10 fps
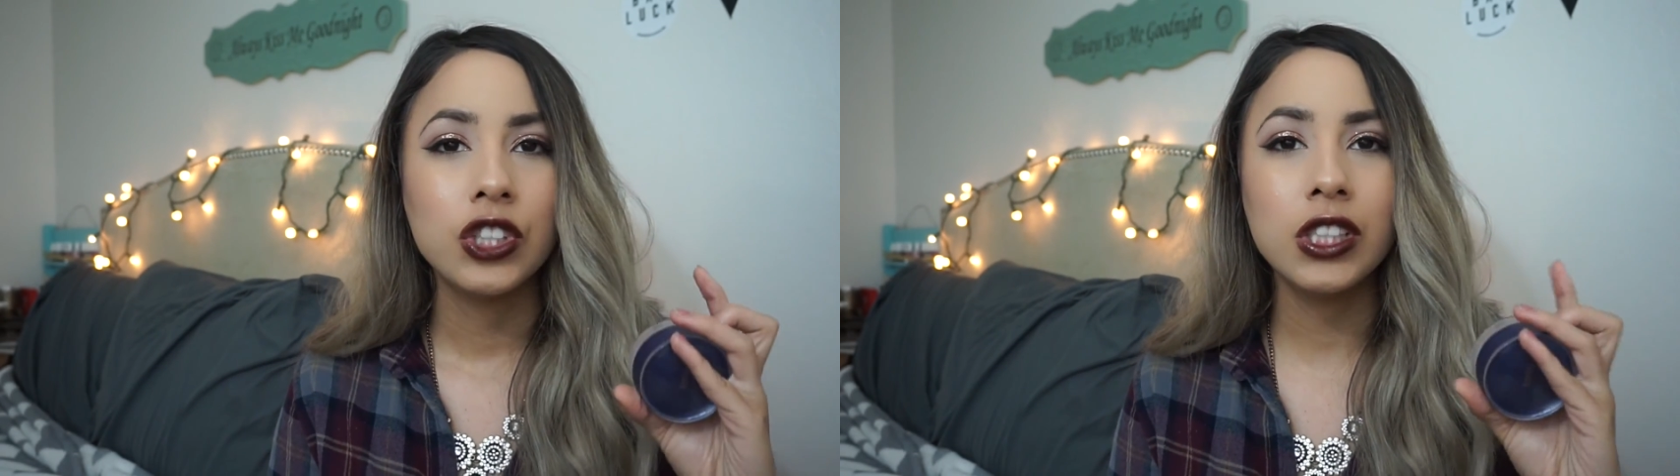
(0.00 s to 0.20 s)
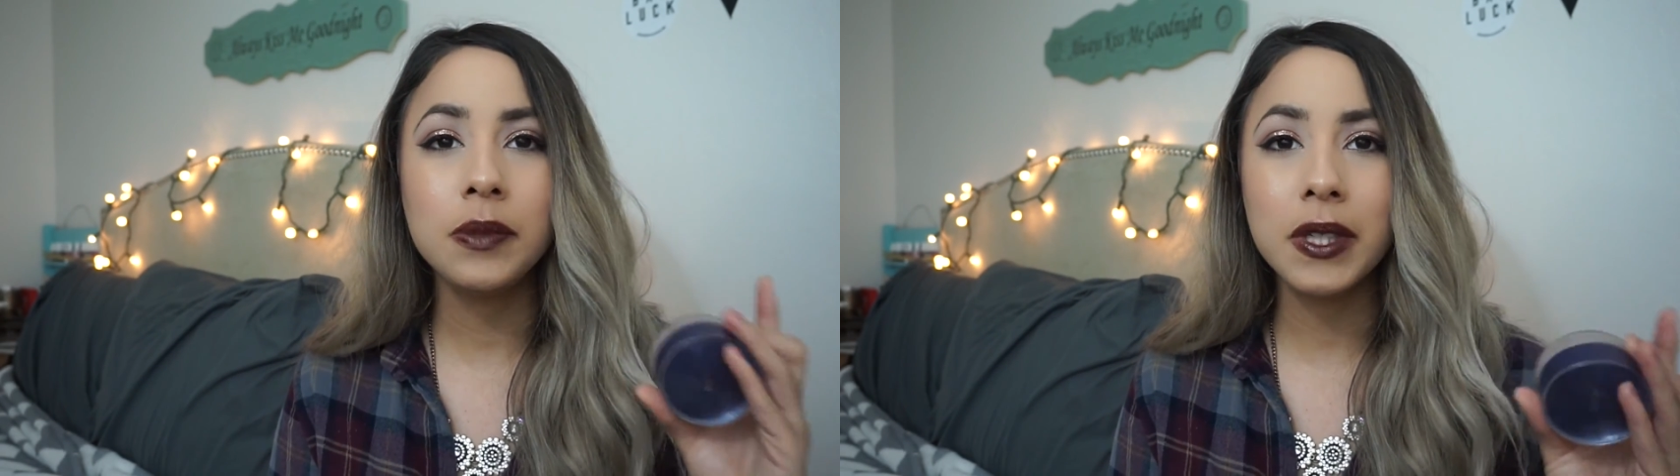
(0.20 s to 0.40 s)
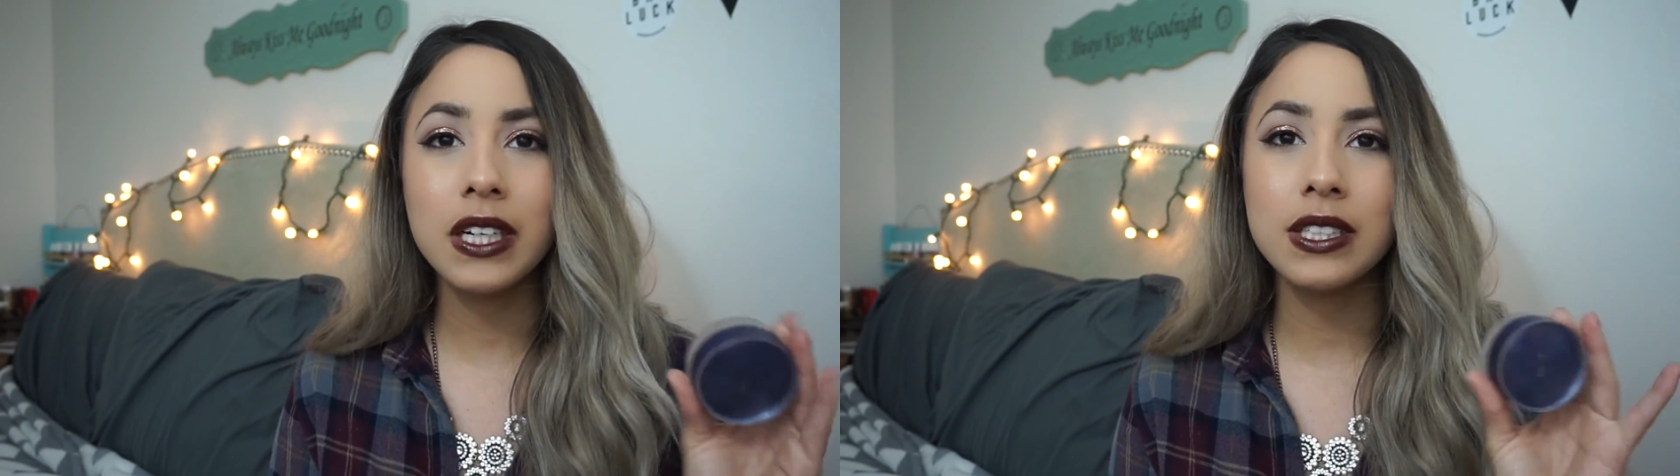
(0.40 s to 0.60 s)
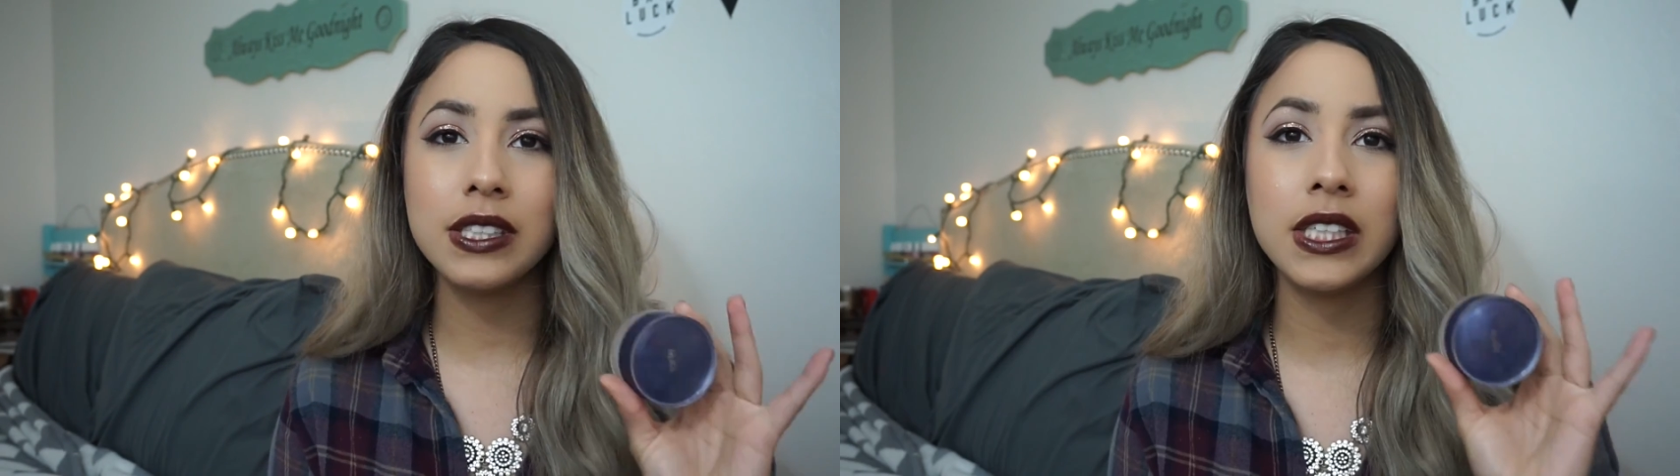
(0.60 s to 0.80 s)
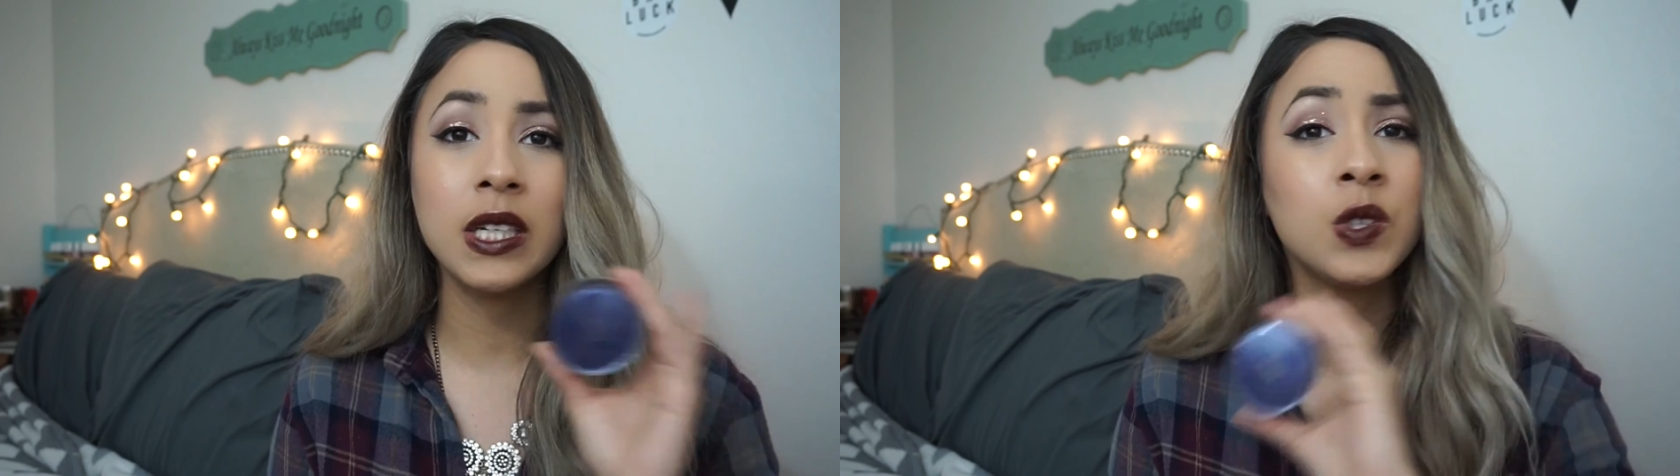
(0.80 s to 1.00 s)
Just because
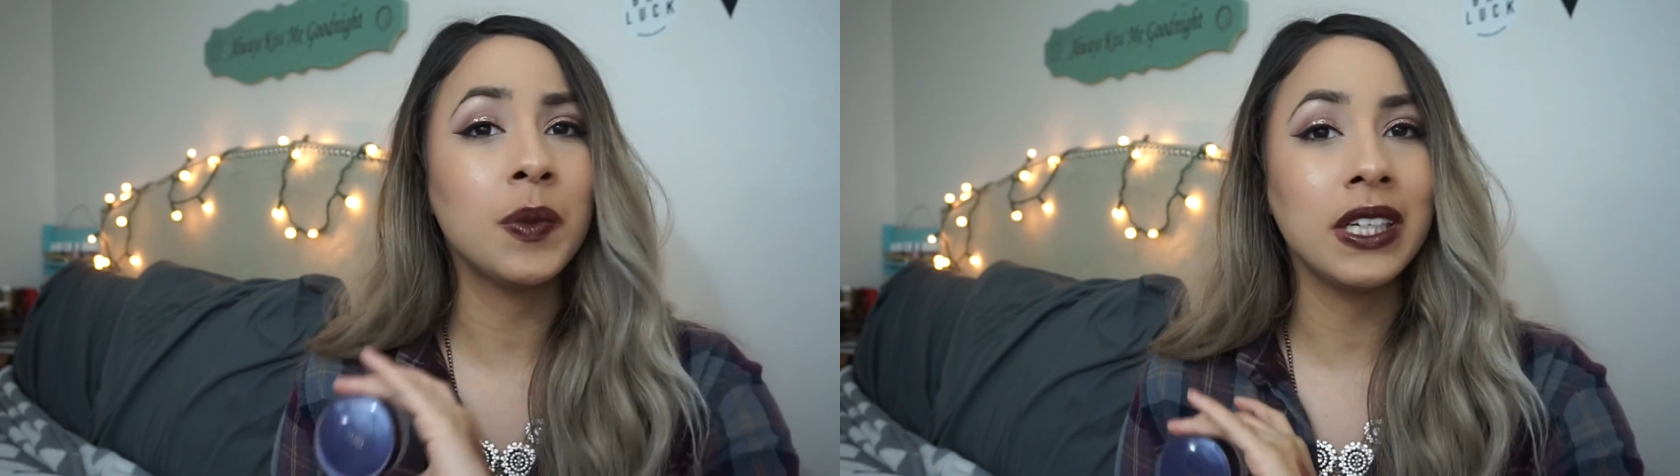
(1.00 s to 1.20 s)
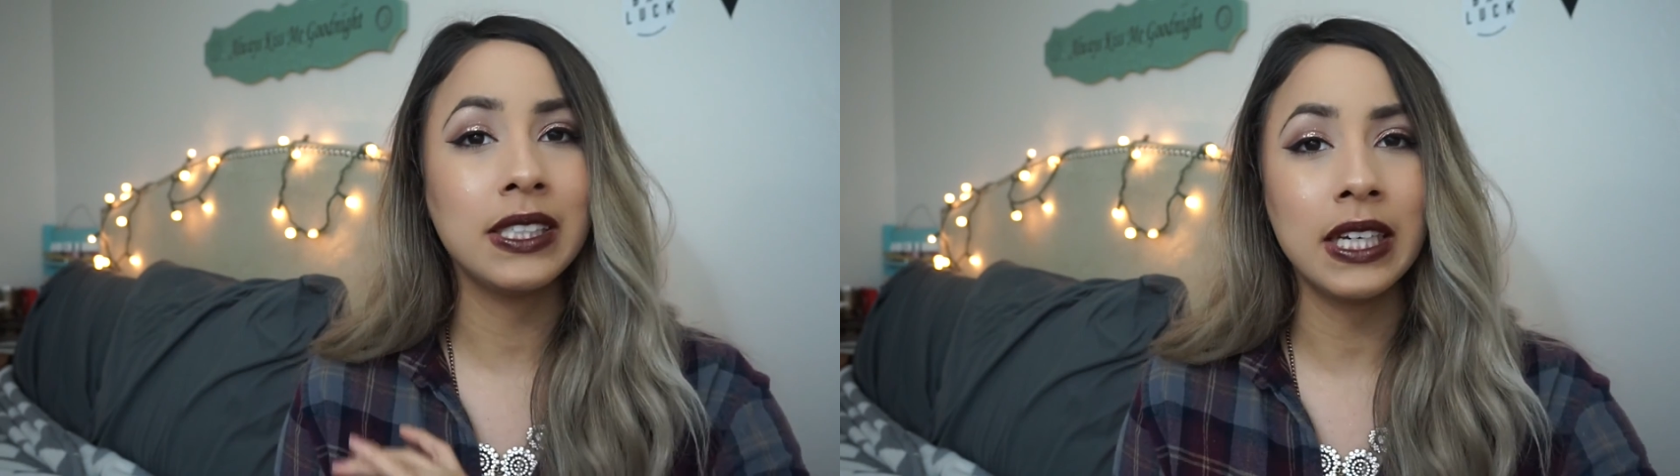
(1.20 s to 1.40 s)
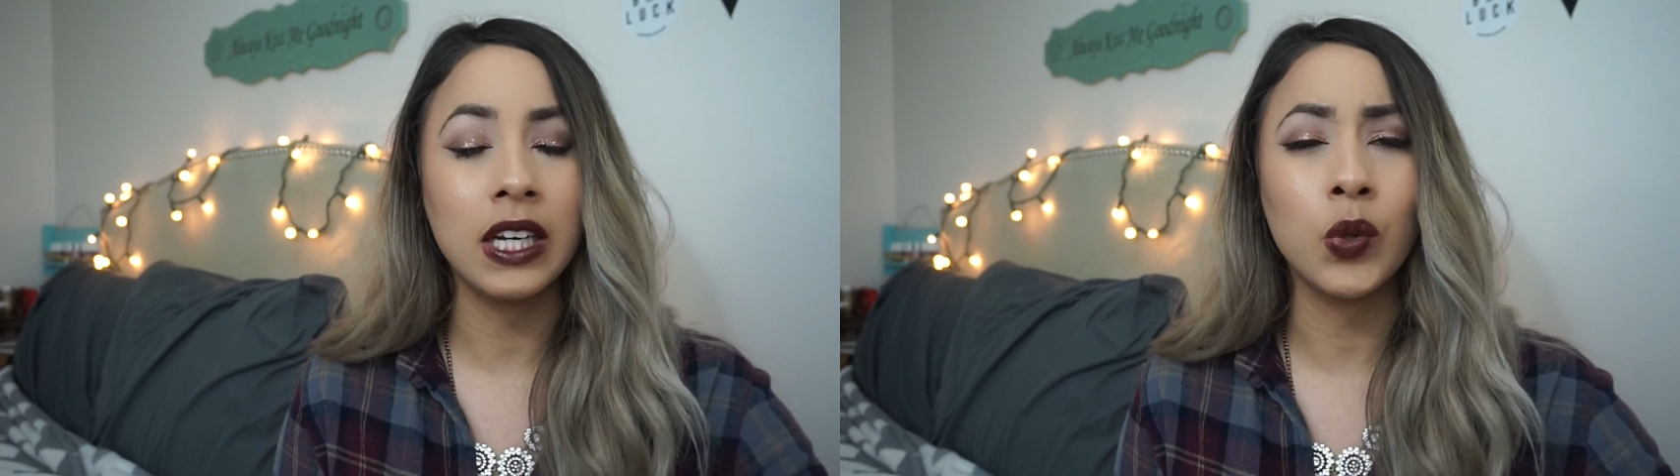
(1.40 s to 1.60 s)
it gives my skin